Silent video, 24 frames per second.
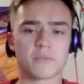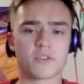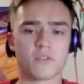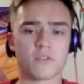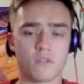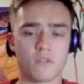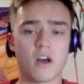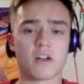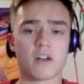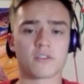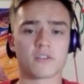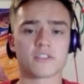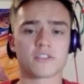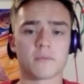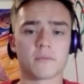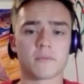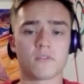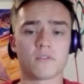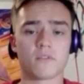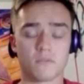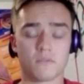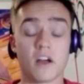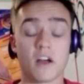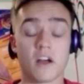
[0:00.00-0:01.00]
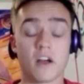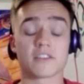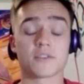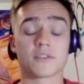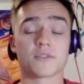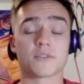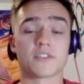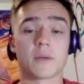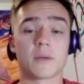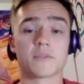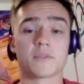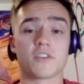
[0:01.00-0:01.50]
longest
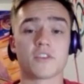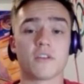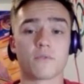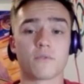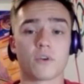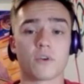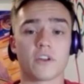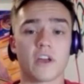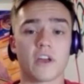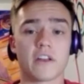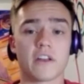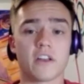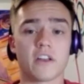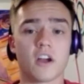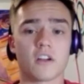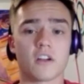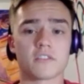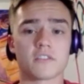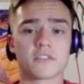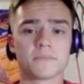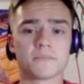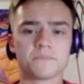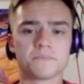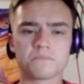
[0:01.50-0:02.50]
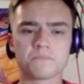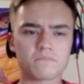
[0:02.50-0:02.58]
reception of 49 yards.